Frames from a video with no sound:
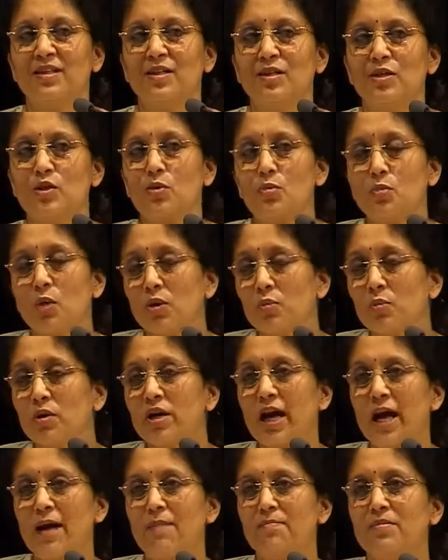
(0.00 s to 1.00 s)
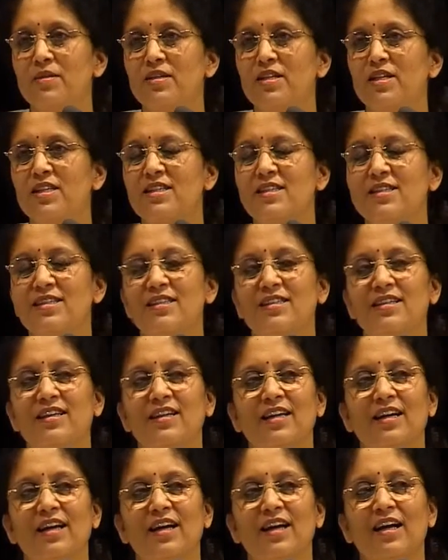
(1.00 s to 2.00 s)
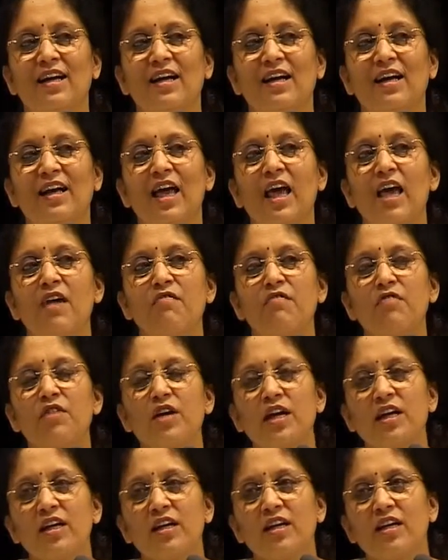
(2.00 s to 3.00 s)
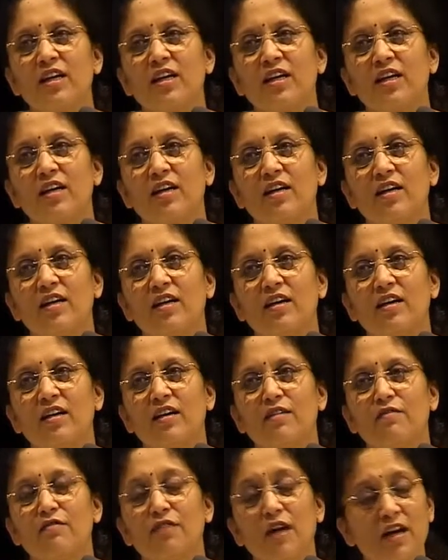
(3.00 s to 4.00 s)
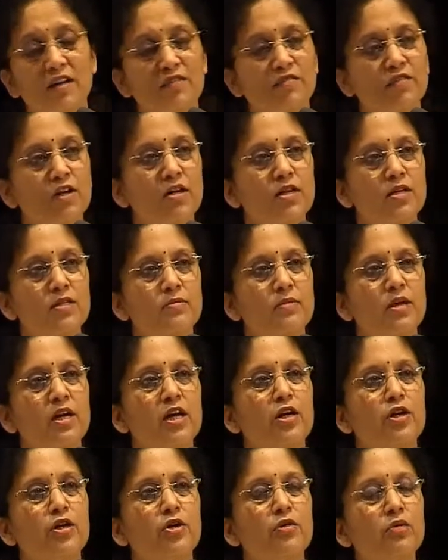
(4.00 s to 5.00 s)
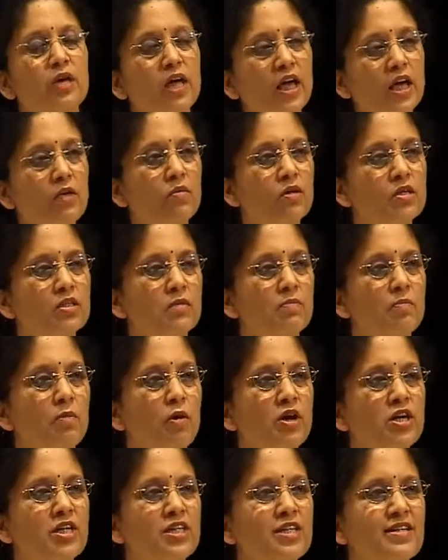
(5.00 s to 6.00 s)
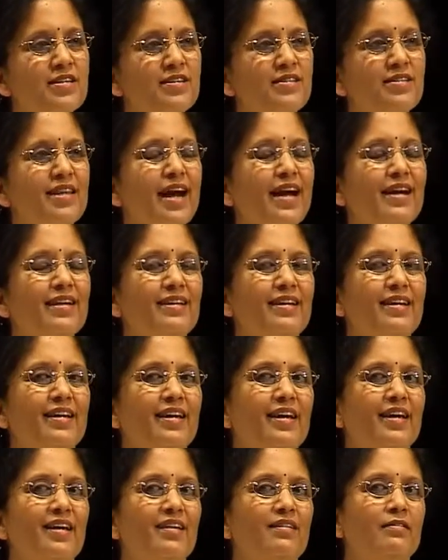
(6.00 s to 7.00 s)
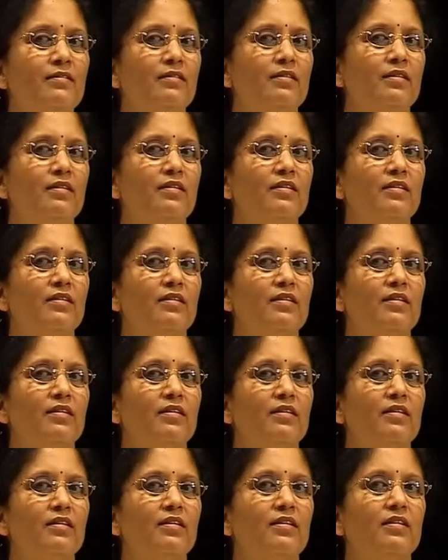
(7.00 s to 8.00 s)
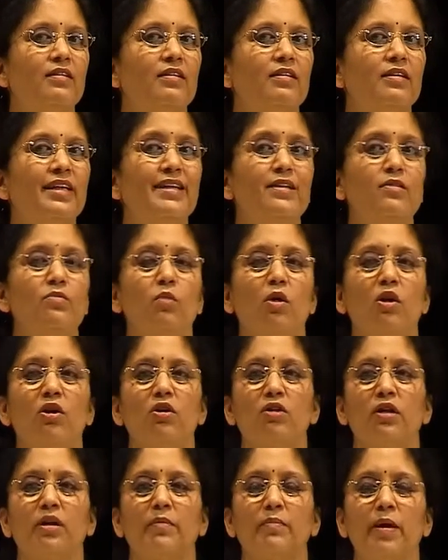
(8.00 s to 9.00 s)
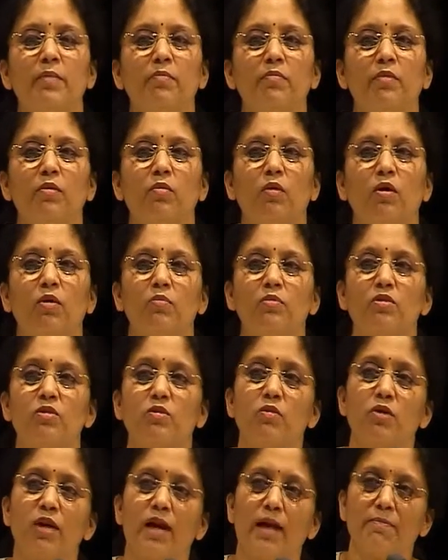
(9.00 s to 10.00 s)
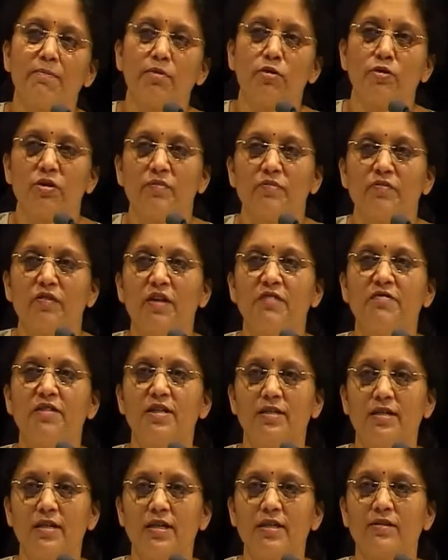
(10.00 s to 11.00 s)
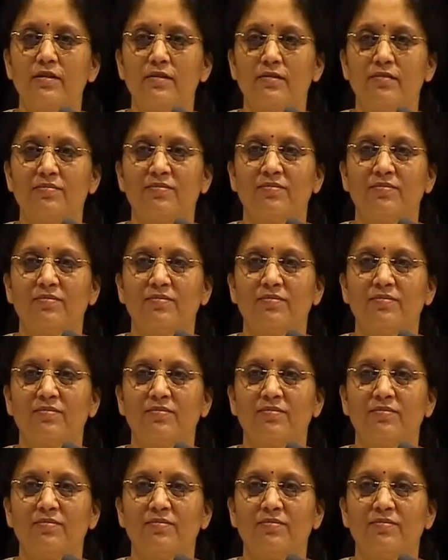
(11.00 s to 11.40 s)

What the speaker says: So what would happen is, every 5 years when a new king was appointed, that king didn't want to remember what was going to happen to him 5 years later.